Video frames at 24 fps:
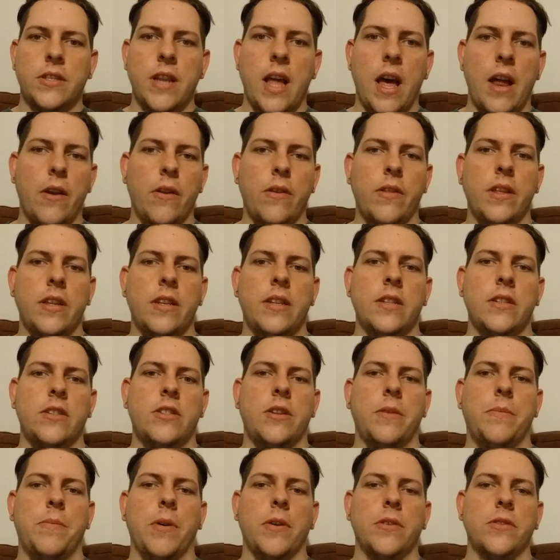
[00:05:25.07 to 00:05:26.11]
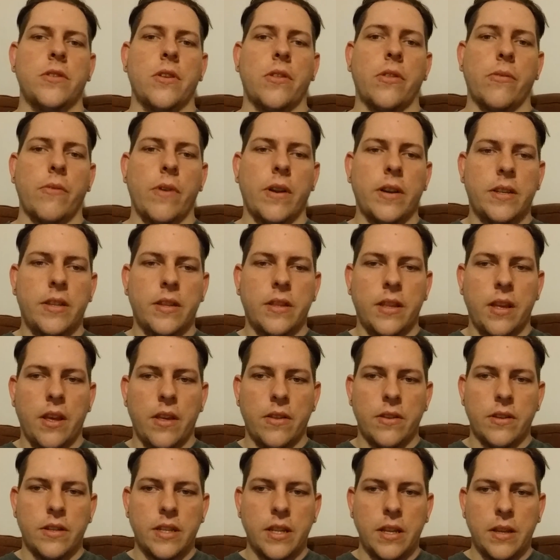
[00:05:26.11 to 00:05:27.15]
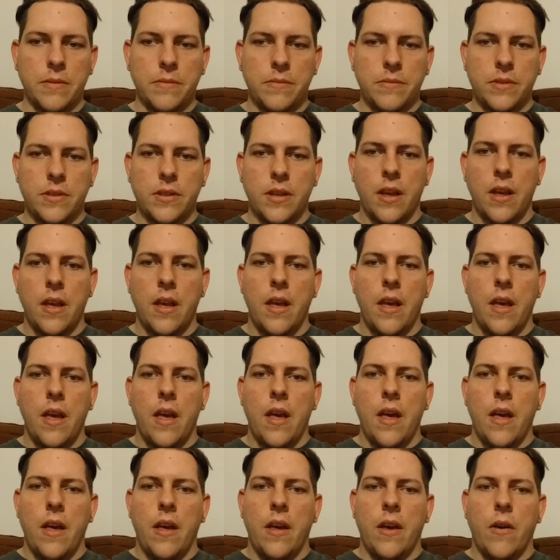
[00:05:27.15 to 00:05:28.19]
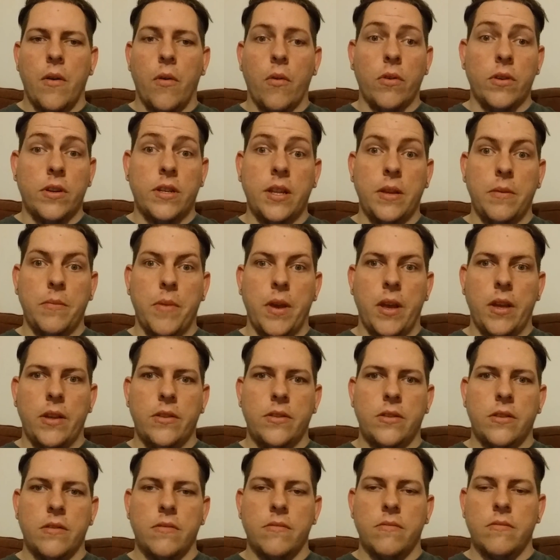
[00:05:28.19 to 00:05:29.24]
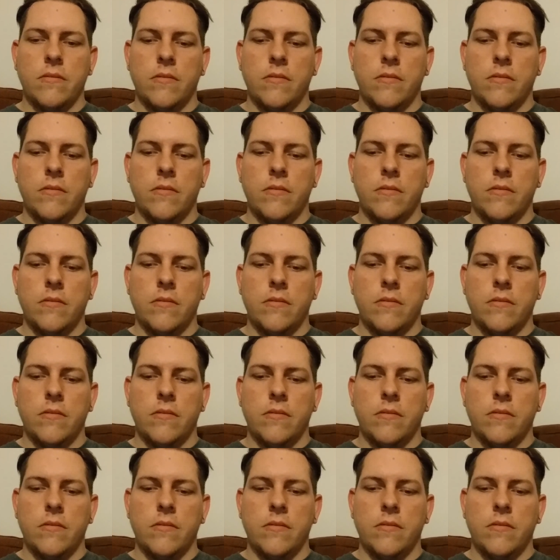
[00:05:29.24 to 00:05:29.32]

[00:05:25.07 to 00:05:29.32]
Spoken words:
not only does she pose a threat to the other teams or teammates,